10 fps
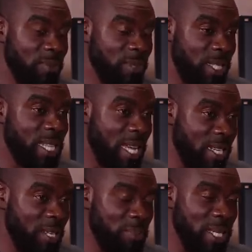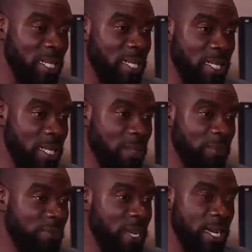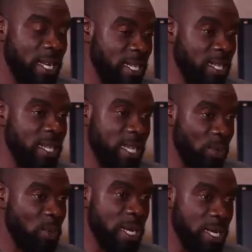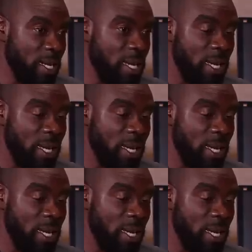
started being the thing, my father did get one.